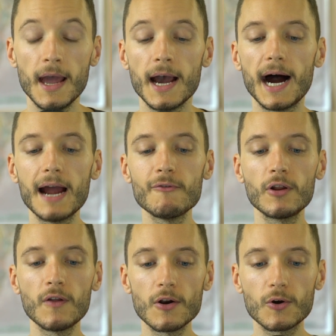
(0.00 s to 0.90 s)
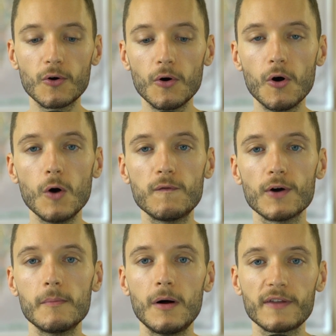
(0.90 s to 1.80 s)
I wrote an article over
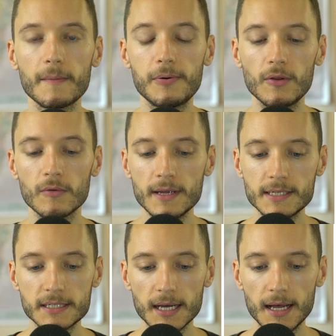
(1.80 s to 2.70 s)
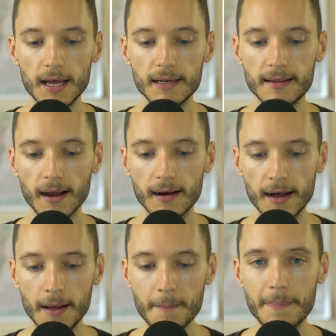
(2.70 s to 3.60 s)
at
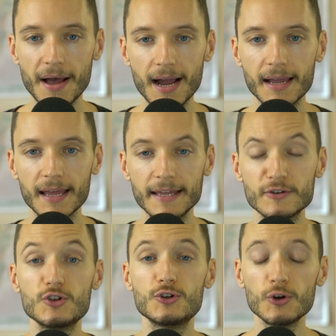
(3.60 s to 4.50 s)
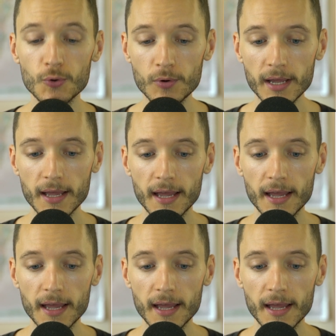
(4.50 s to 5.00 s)
multipolarista.com back in June